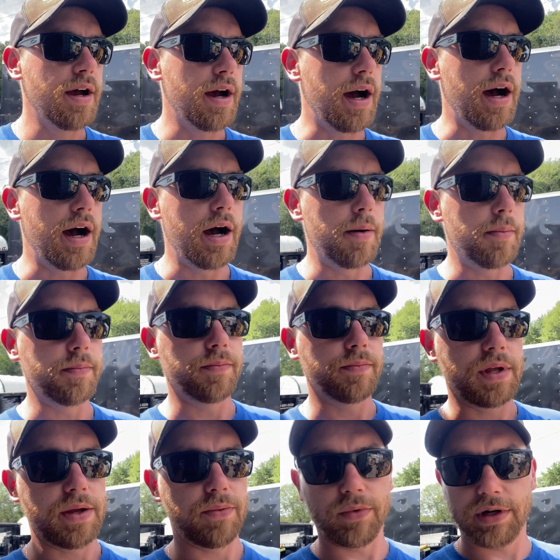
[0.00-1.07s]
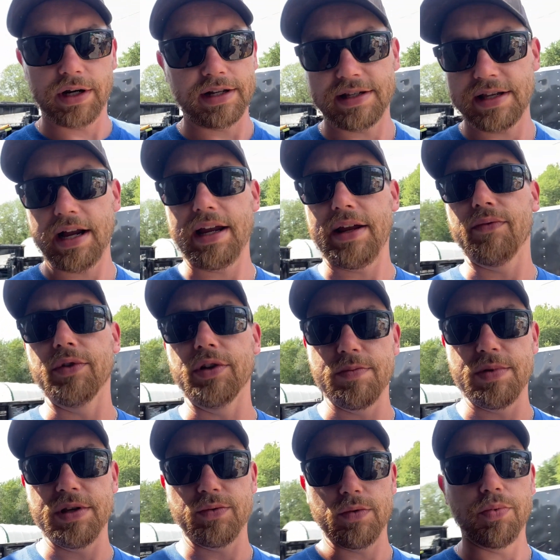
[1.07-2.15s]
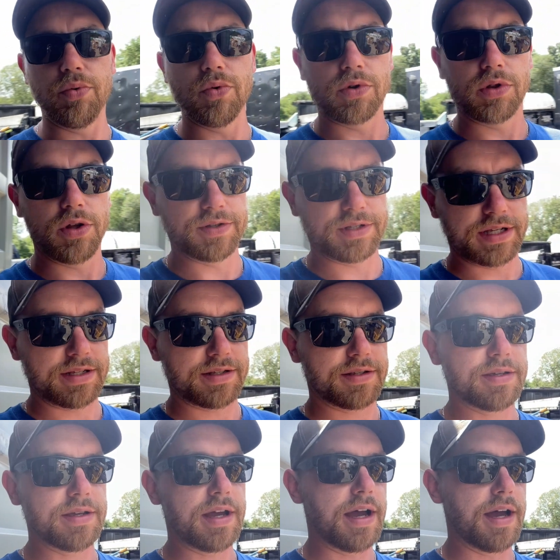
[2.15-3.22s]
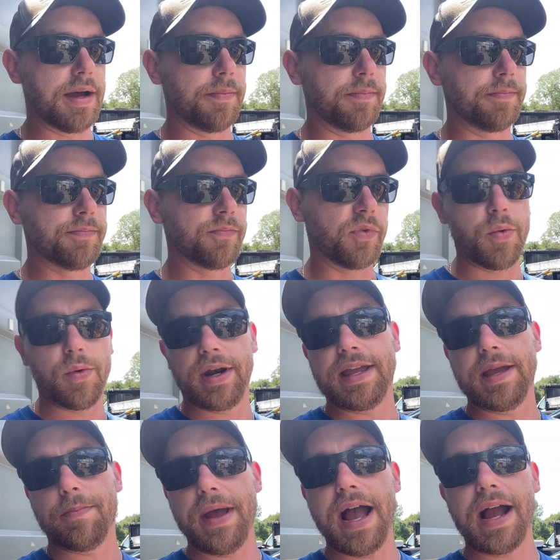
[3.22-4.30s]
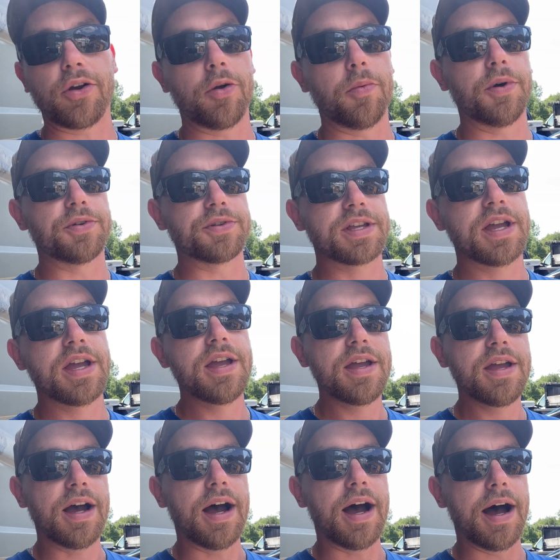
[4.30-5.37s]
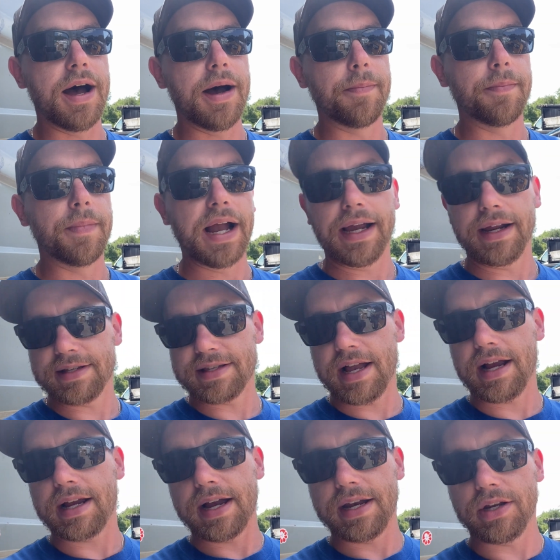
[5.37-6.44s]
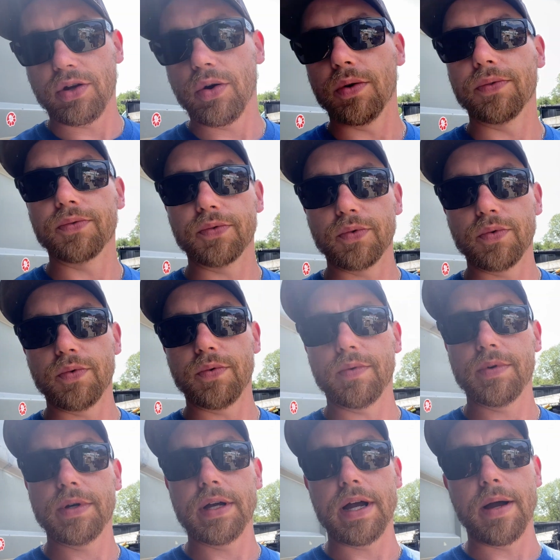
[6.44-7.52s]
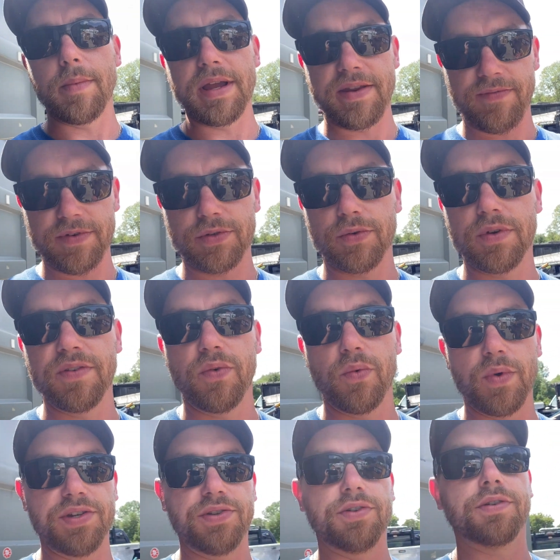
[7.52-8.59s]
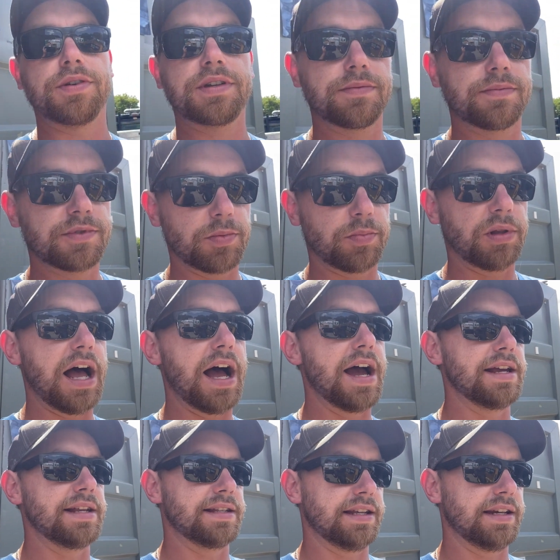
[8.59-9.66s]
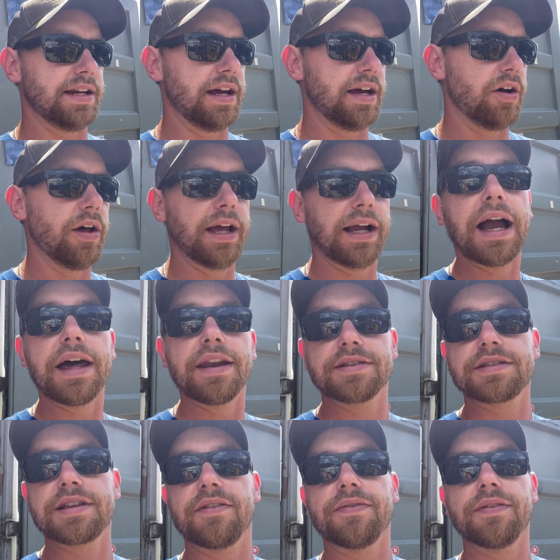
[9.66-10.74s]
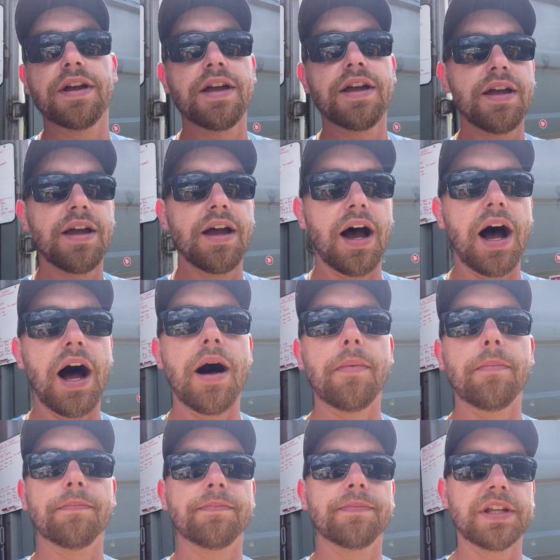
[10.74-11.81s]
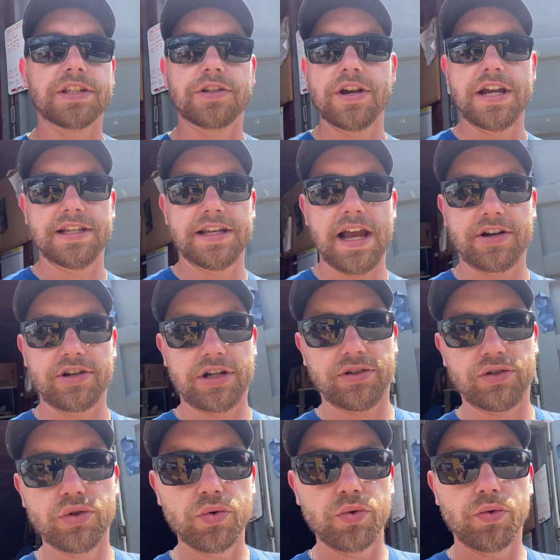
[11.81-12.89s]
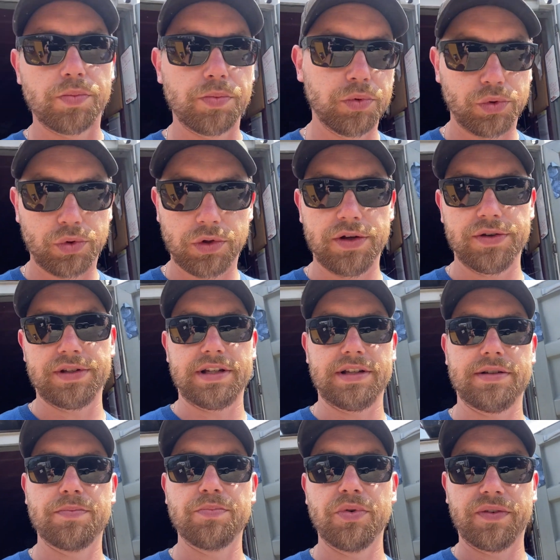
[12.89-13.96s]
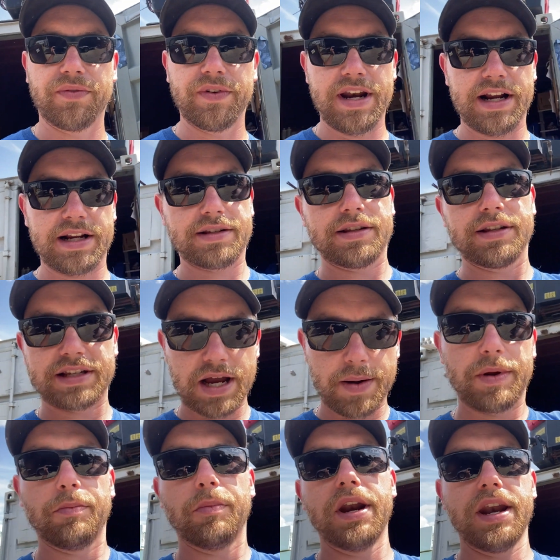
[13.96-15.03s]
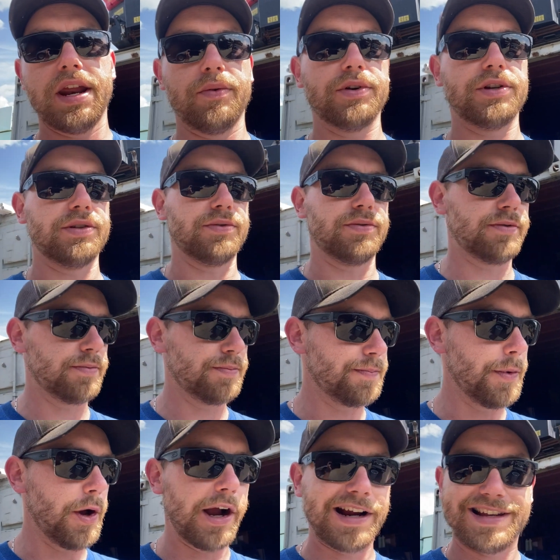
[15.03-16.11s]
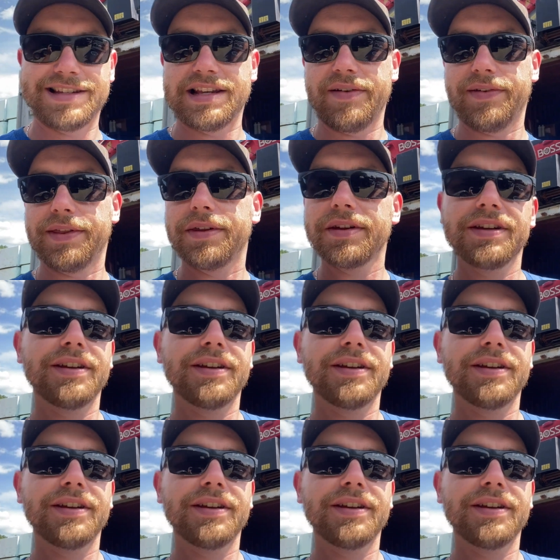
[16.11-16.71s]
um, and we're going to start getting really busy with pool closings um, right when I get back almost. Um, I got to start kind of going through uh, my inventory for winter supplies and uh, all that kind of stuff. Um, it's crazy. I actually got two pool closings booked for next this coming Monday, which is August 7th.